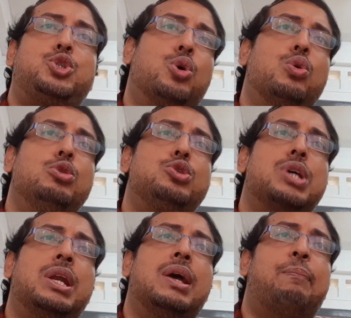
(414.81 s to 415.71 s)
tools,
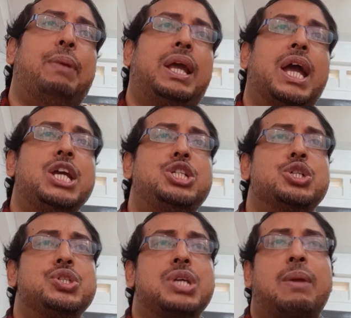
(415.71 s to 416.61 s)
and
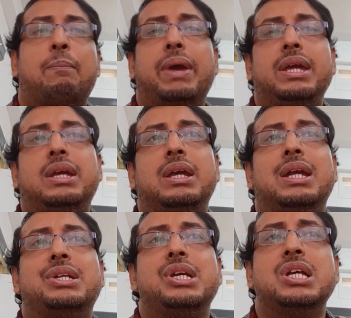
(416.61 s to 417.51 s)
applications are making
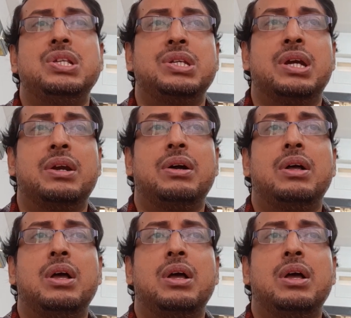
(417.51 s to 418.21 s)
it easier